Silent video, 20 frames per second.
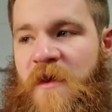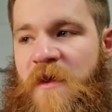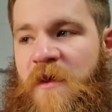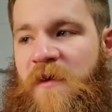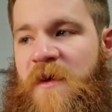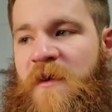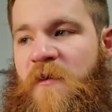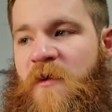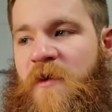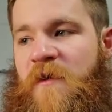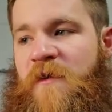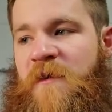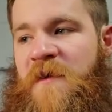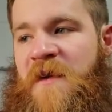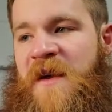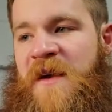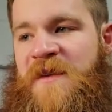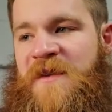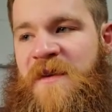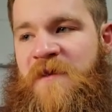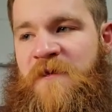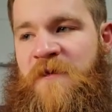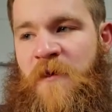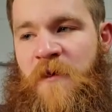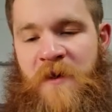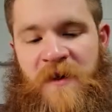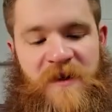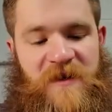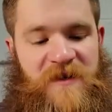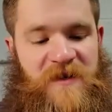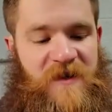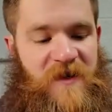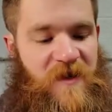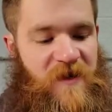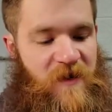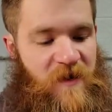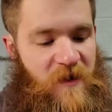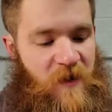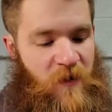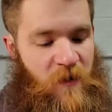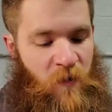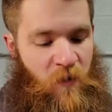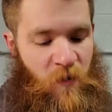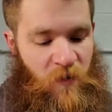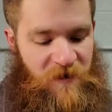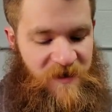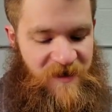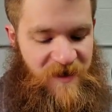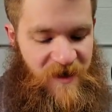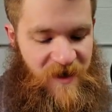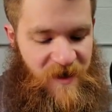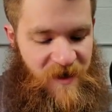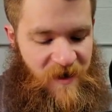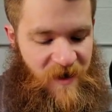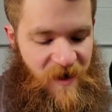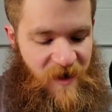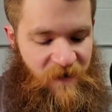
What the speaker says: 3 more from the 1940s. We'll see